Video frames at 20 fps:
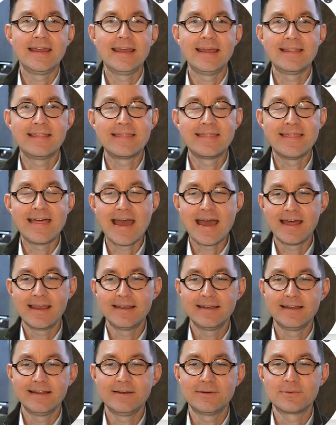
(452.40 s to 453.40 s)
That
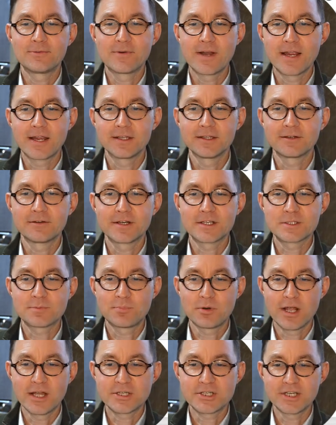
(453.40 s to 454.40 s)
regular
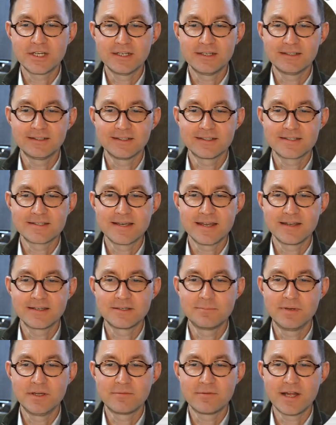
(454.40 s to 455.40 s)
expression, let's set it to
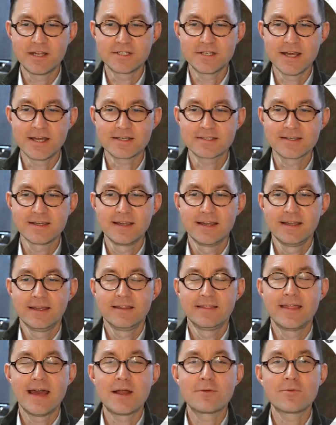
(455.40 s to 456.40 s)
be regex,
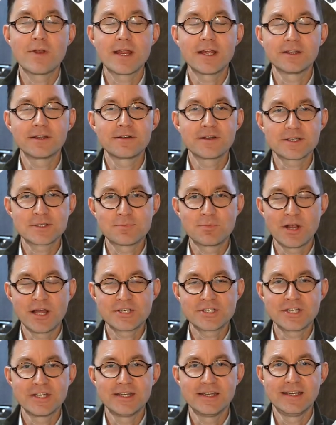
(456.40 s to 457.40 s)
that regular
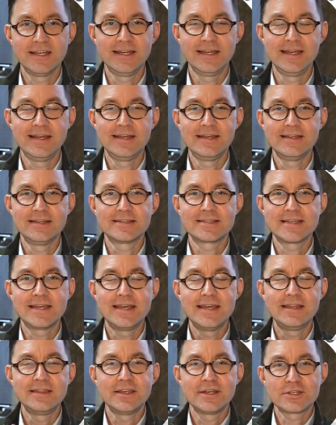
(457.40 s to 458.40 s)
expression is
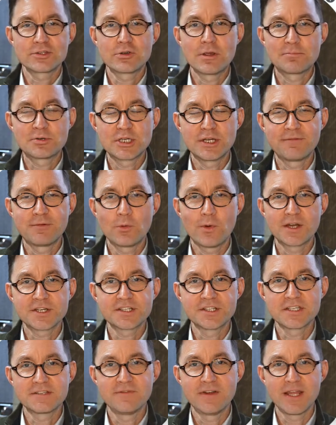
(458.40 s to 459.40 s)
in the description if you're watching
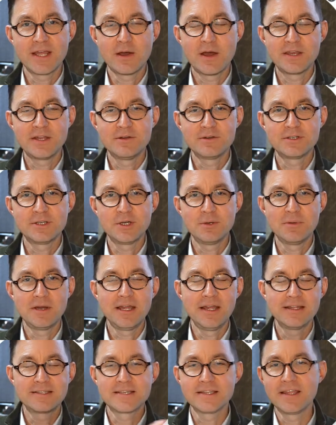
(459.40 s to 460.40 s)
this video on YouTube.
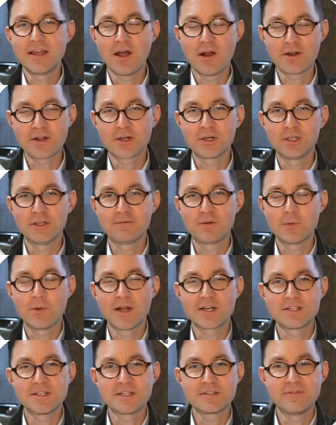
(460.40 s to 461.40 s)
It's in the article if you're
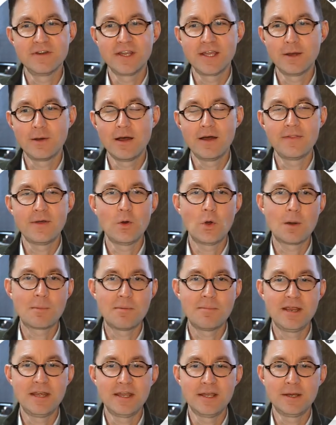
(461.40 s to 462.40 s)
watching this video on the Orbit
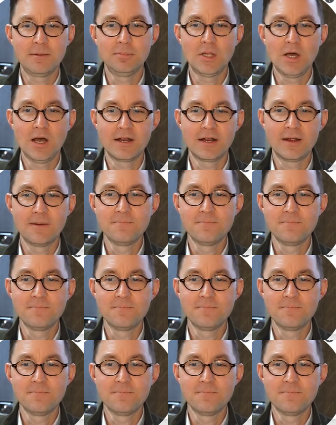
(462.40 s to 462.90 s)
Media blog